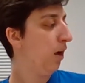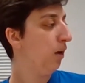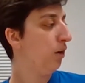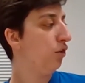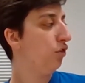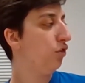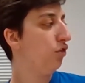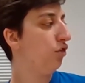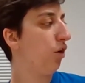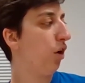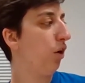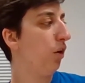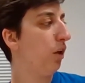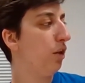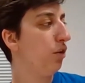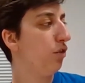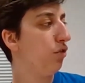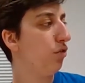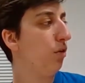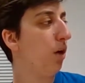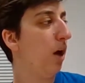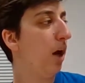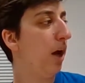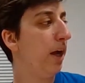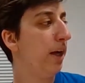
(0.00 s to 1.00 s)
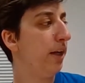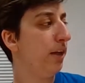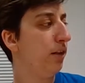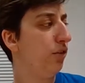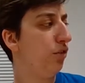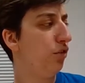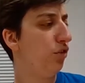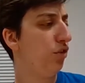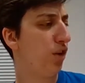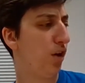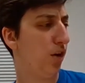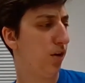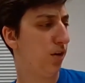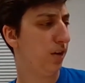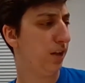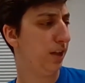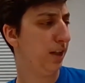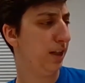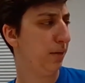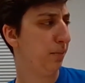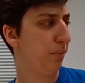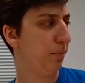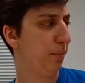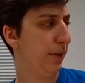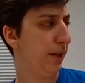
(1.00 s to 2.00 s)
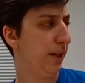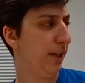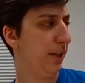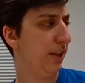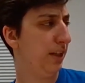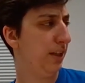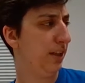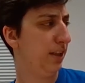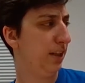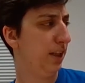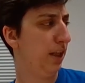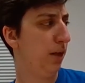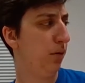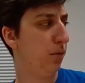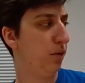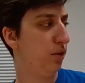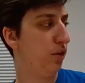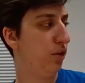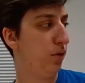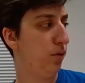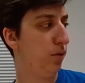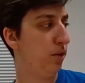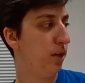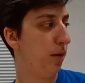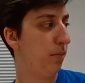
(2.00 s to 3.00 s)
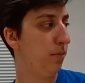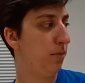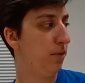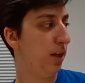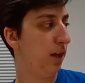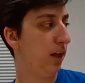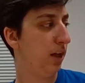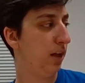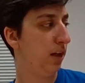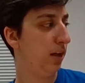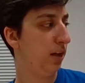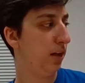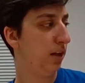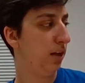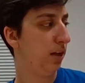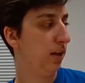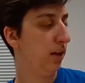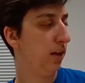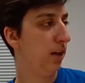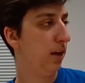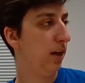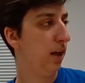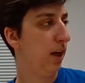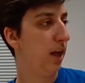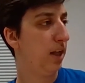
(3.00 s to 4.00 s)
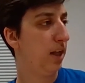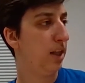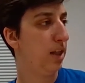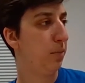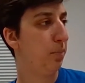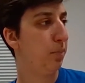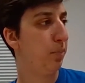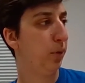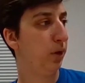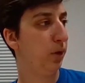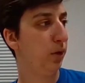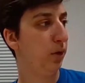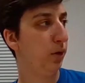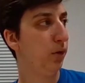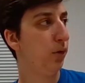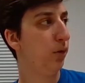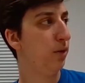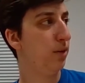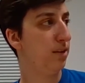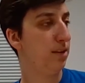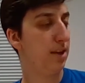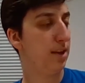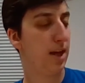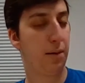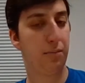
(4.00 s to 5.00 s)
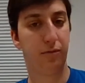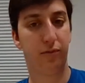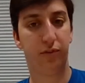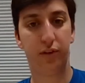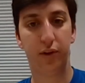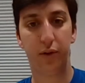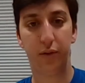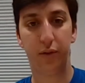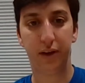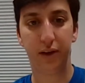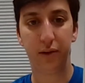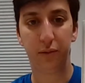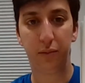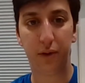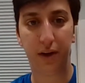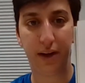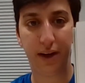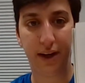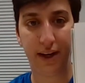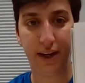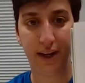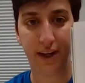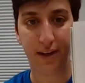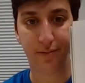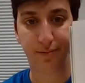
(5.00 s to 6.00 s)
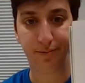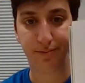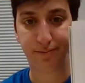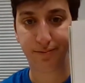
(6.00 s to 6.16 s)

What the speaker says: Charlotte tried chocolate, but it was too tempting, and the balloons kept floating away.